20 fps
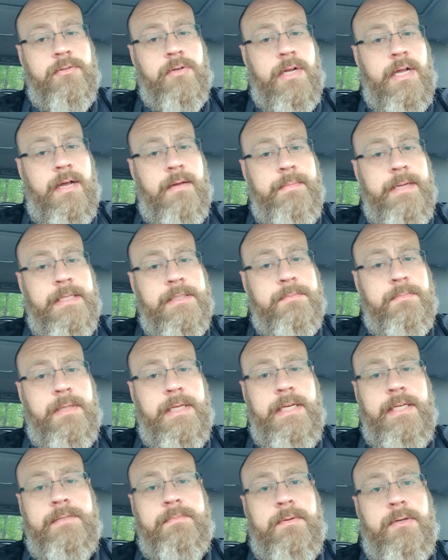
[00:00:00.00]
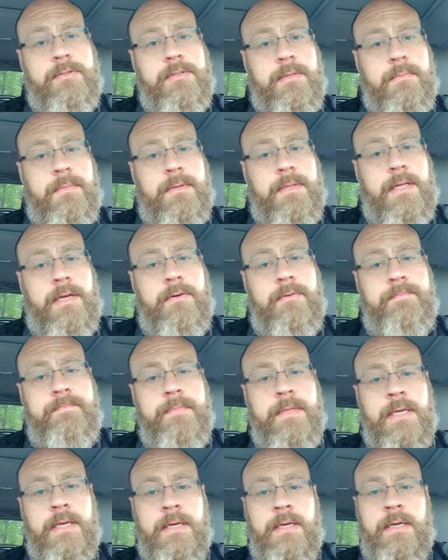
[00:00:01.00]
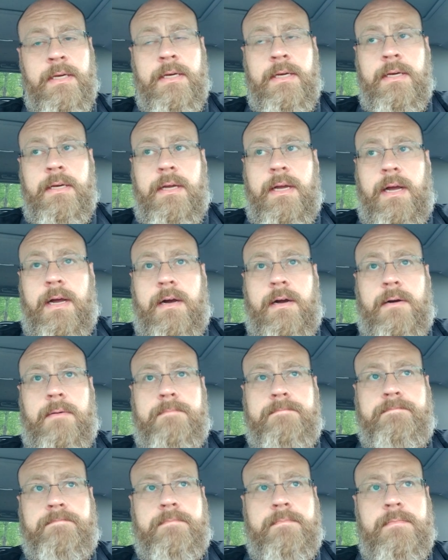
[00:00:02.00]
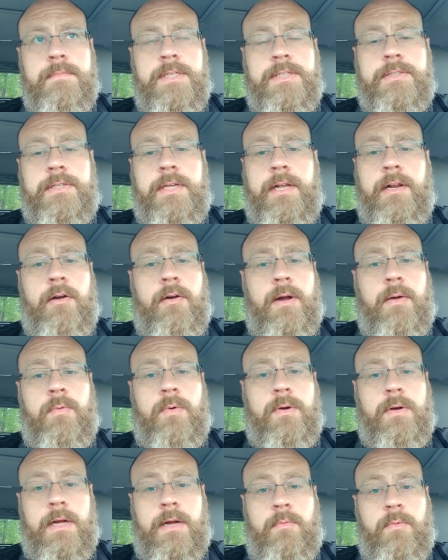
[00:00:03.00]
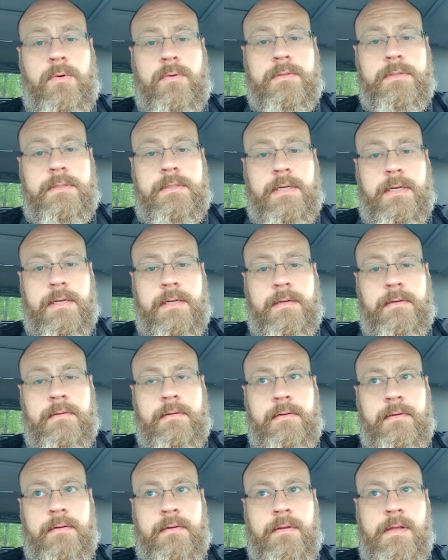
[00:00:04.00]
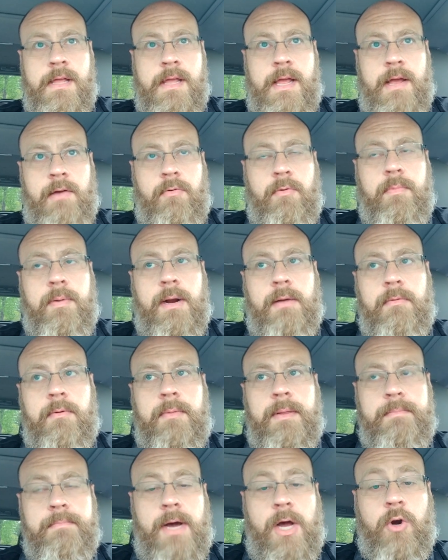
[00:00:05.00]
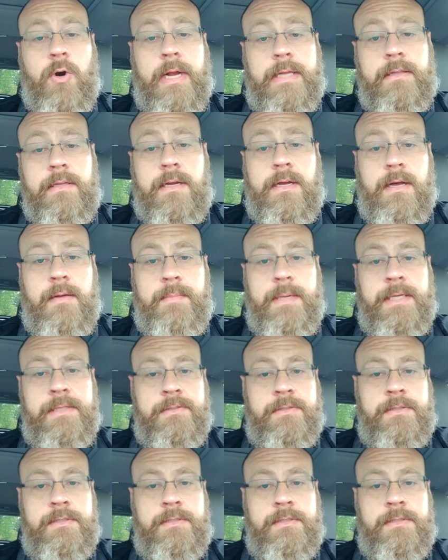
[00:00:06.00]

Just so you know, I will probably moderate the comments, just because if there's any trolls out there or anything. Anyway,